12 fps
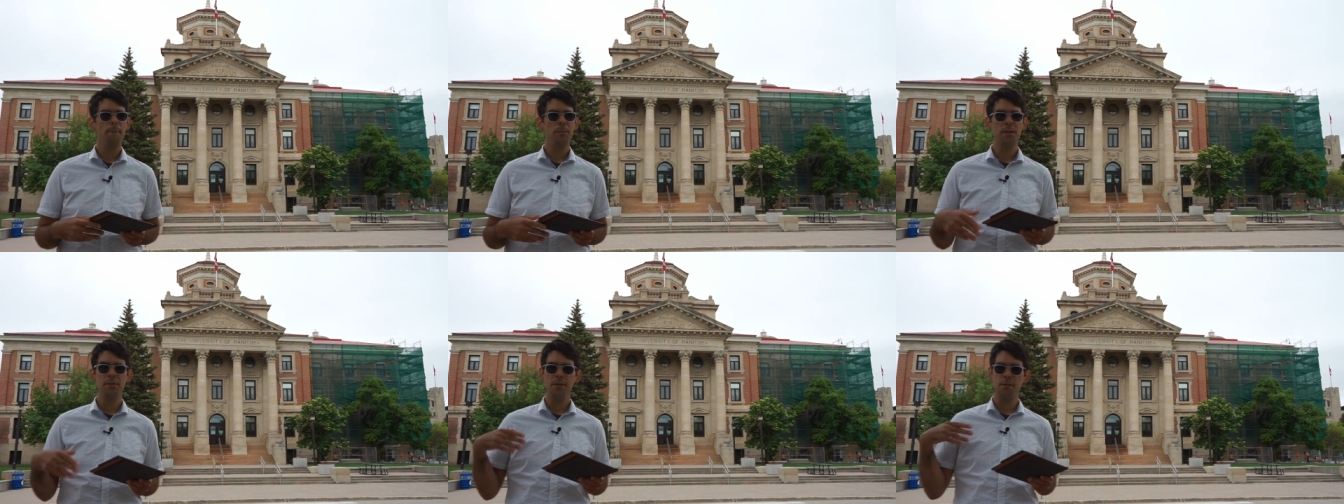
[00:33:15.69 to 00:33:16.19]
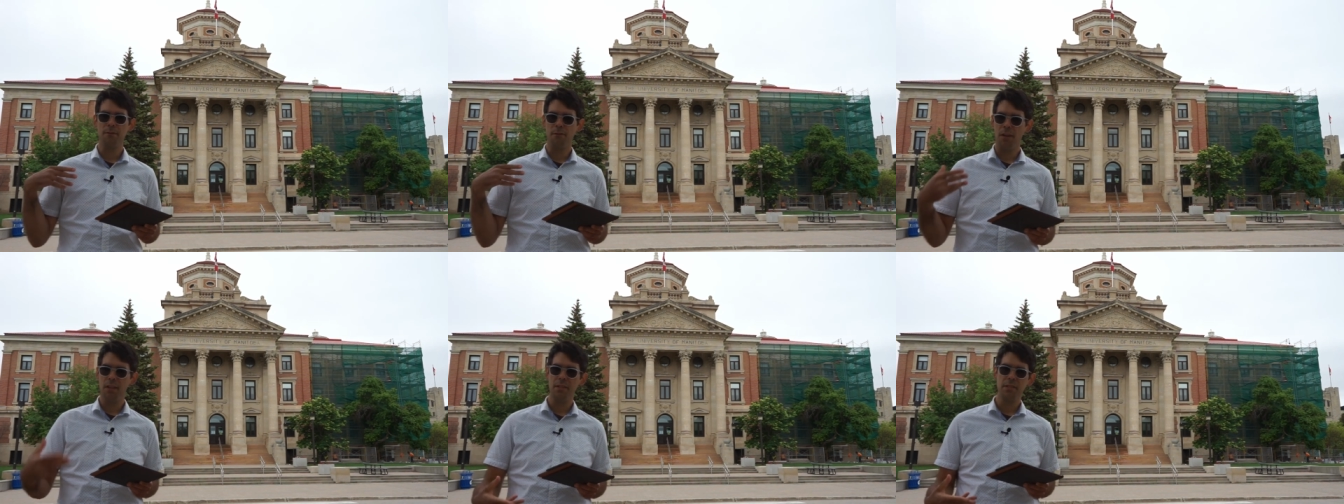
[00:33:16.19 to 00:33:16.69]
This is
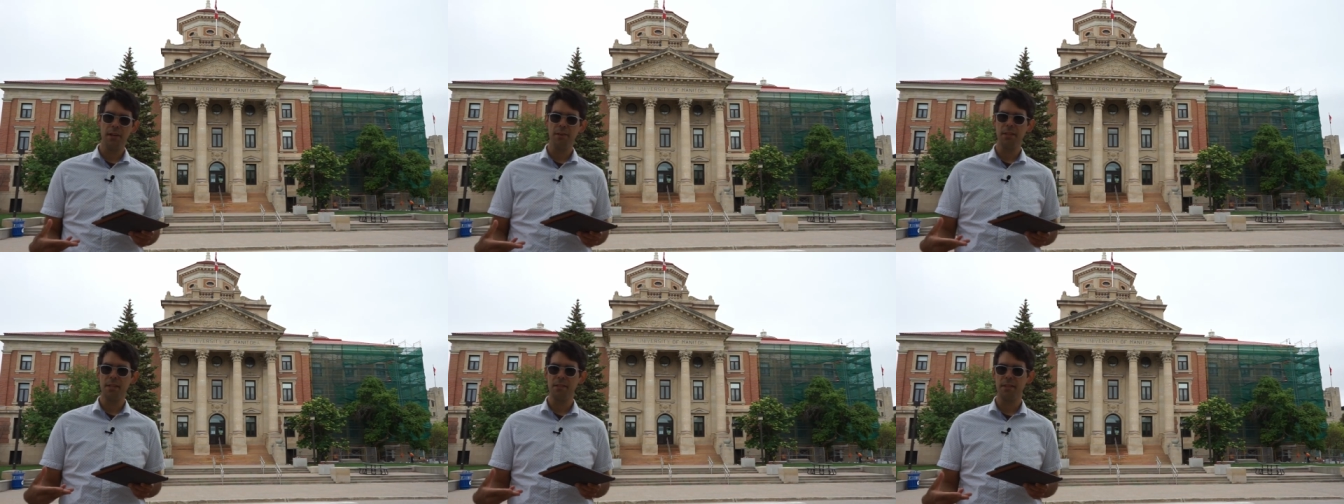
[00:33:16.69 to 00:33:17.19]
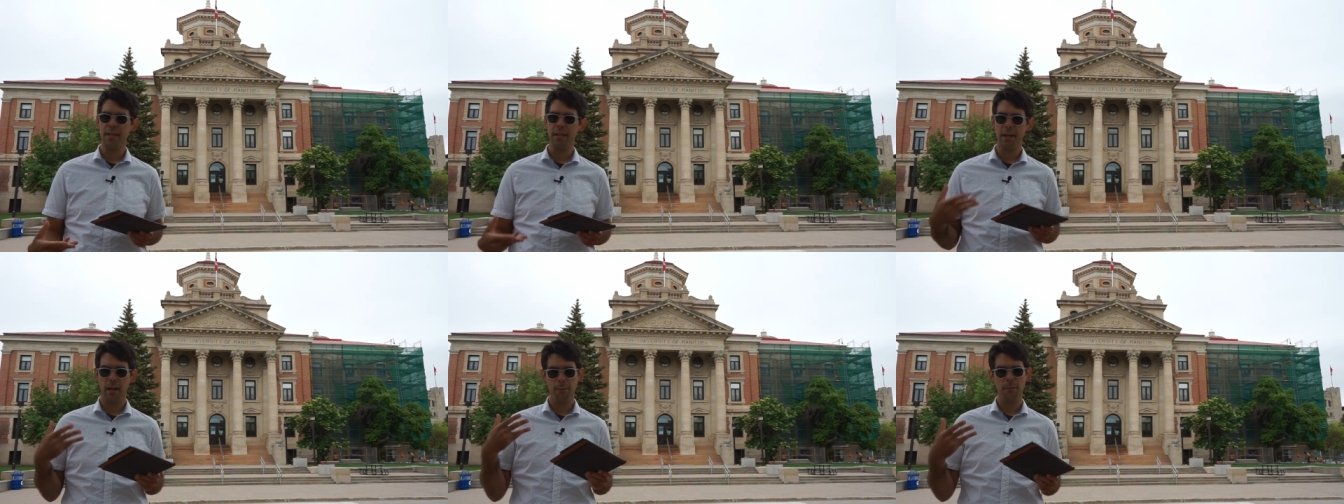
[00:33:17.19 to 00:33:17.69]
voluntarily
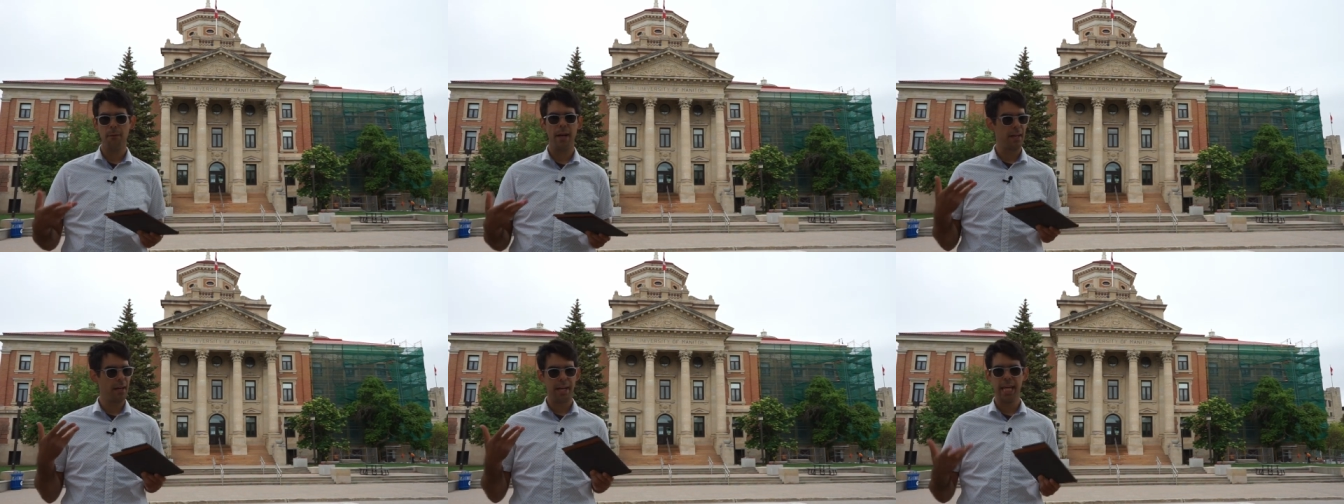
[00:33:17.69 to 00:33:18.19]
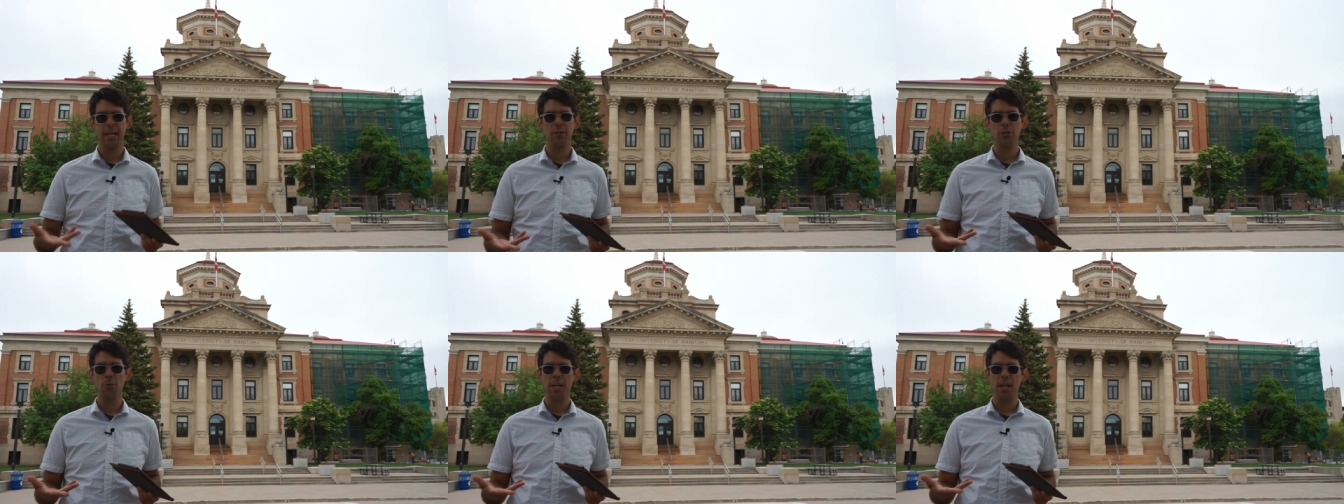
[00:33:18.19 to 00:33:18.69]
saying, I'm, I, I can't
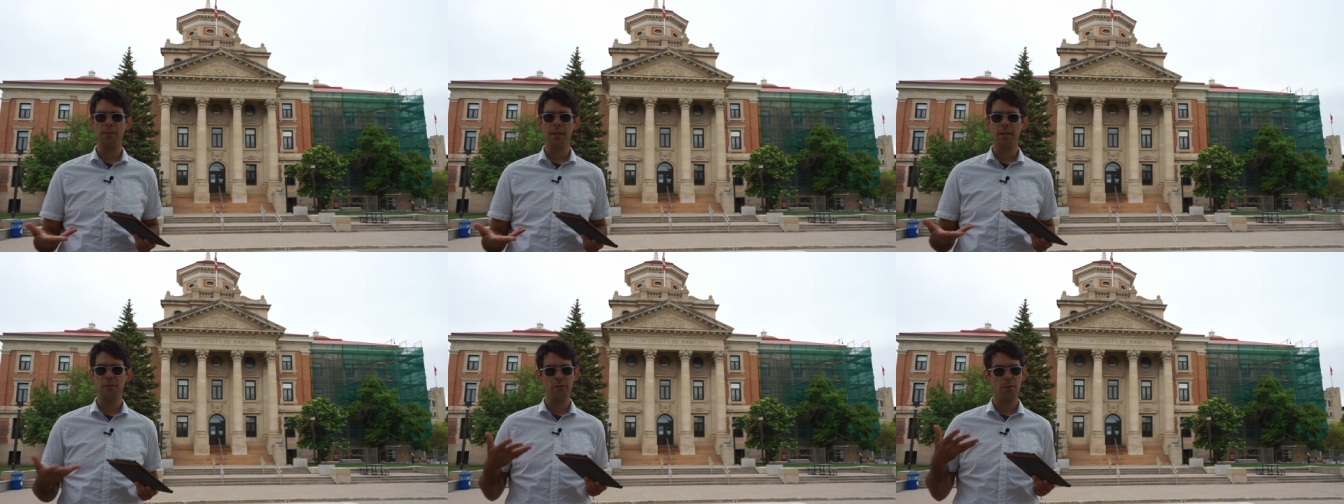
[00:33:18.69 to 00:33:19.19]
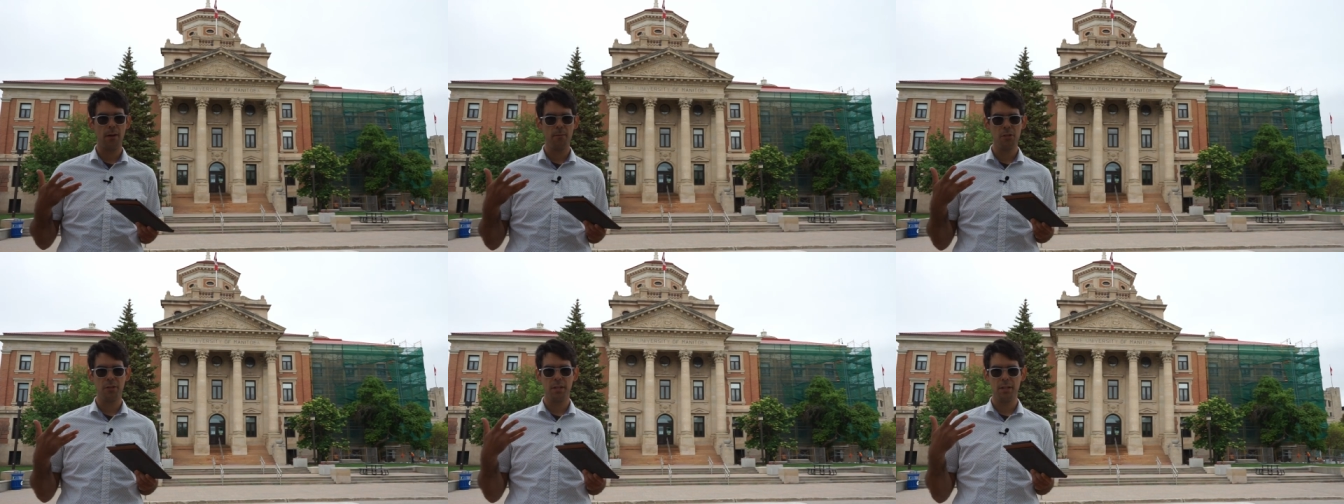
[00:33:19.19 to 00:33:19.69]
do anything, so I'm
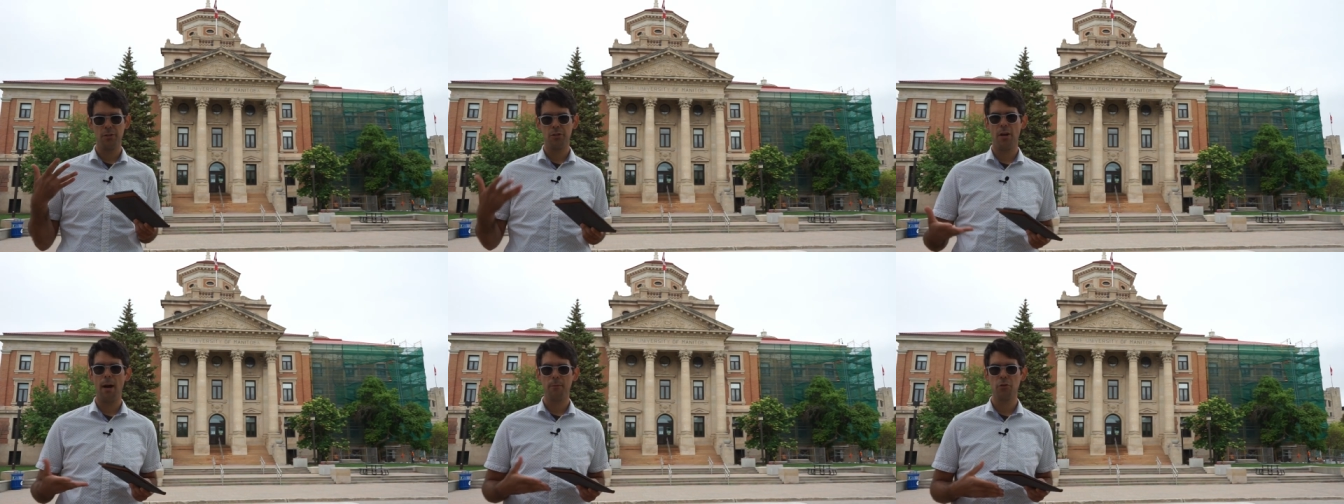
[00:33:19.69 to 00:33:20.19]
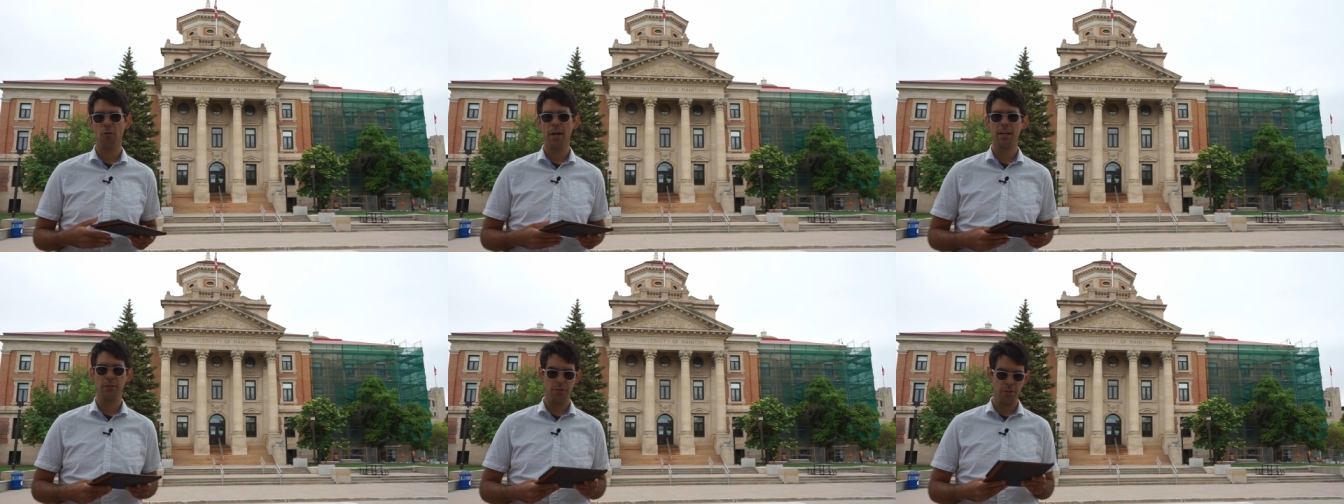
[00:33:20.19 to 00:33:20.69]
just gonna stop
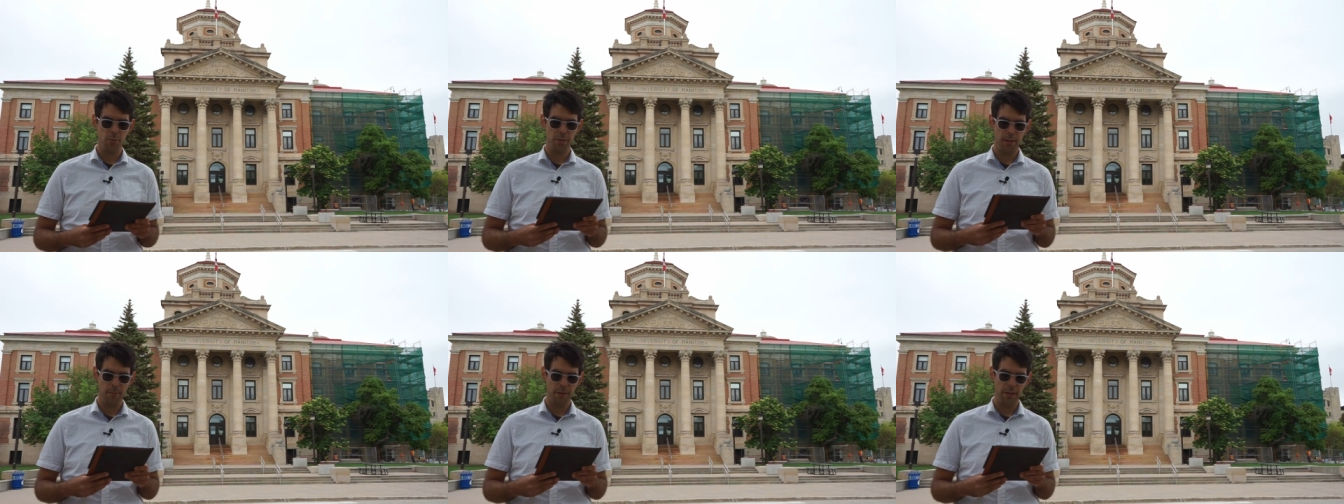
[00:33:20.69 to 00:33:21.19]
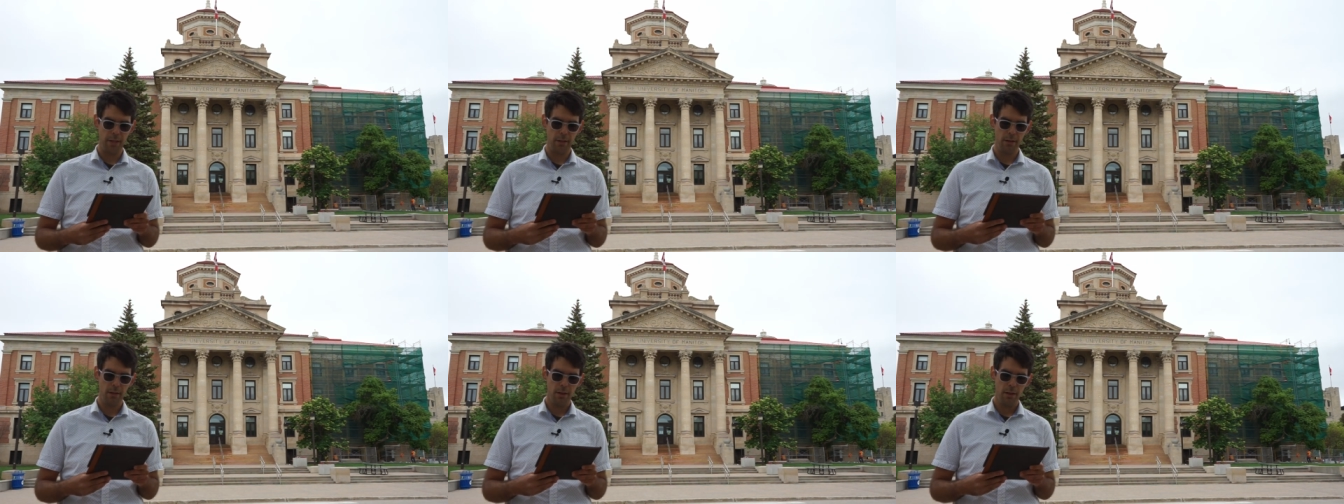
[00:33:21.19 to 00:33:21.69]
trying to do something.